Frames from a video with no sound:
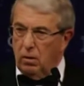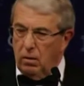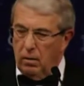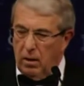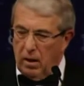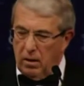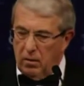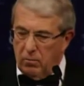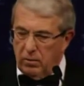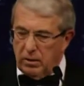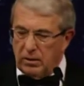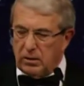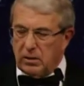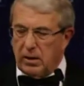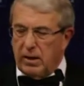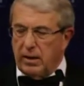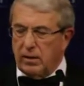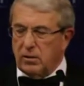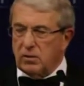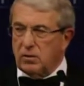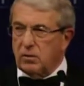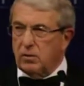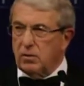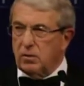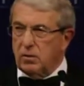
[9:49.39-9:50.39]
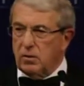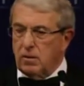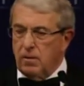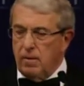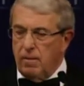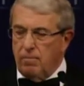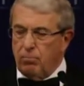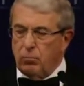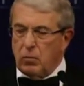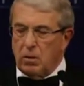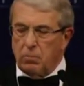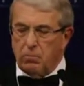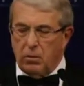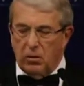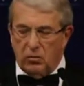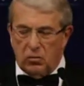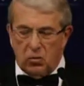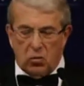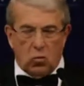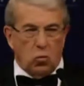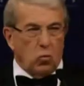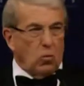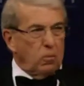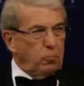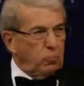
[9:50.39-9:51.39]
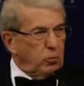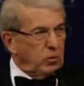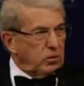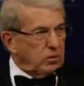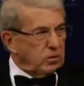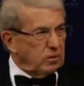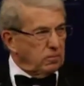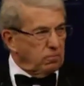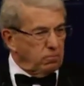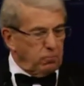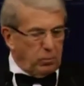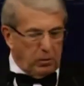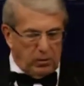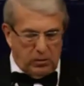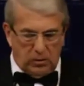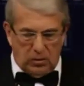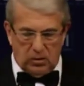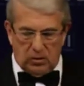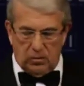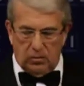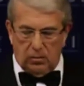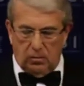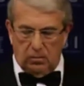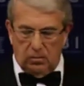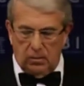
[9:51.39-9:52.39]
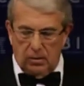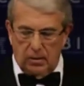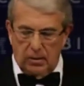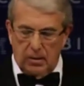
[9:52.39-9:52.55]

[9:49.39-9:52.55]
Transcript: lowering taxes, both corporate and personal,